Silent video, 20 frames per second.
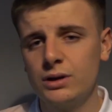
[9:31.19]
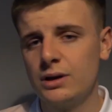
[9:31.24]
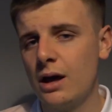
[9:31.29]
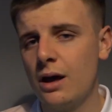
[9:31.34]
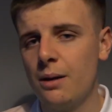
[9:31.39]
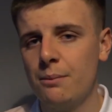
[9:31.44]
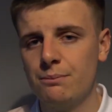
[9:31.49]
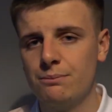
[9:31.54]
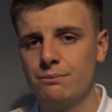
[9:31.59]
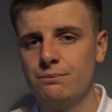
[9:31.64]

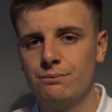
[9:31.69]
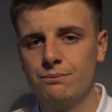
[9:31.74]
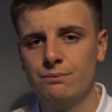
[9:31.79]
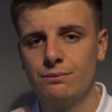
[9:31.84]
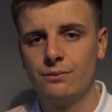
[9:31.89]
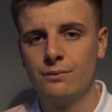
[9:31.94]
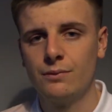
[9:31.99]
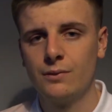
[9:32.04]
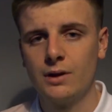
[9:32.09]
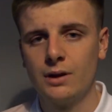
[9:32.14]

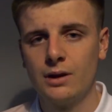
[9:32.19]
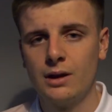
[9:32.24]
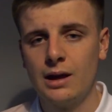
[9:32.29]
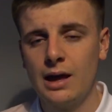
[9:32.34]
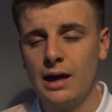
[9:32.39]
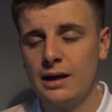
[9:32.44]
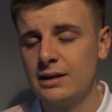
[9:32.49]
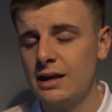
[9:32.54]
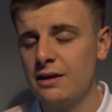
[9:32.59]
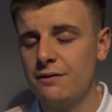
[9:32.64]

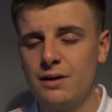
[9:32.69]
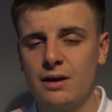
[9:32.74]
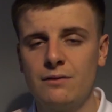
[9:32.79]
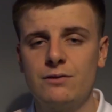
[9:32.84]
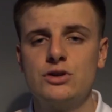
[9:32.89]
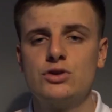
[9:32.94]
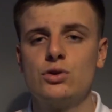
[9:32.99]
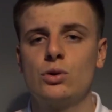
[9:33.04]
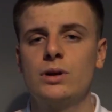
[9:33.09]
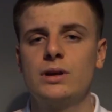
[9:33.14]
definitely have
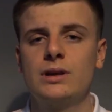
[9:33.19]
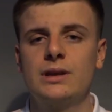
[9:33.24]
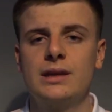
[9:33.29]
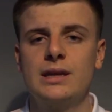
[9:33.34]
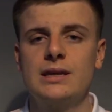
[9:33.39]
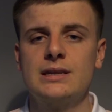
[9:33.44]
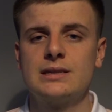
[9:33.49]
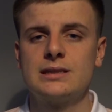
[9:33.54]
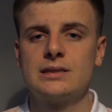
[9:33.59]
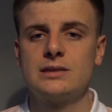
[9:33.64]
enjoyed
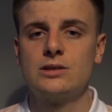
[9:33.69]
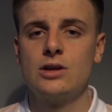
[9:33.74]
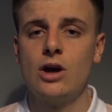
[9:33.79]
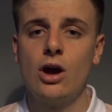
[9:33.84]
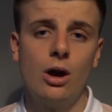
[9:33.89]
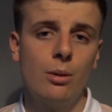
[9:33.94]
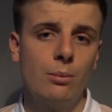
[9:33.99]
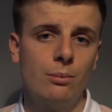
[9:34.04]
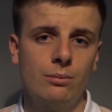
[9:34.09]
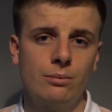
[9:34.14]
this
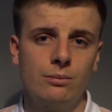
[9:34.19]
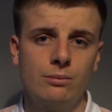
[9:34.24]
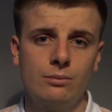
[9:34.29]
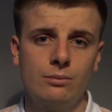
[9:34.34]
term's